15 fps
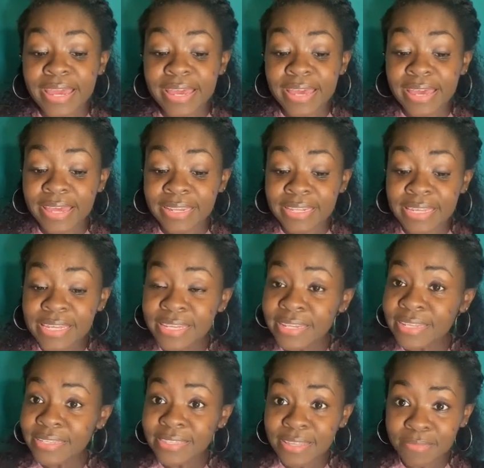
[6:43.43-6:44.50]
And he
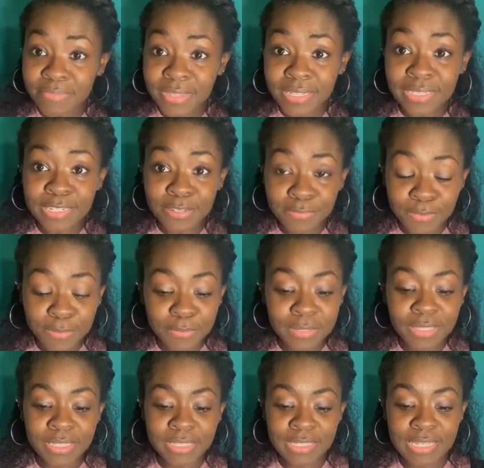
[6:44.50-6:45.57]
did something different with
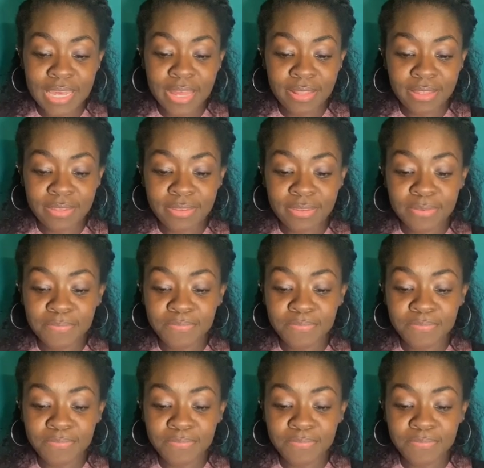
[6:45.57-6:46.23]
his talent.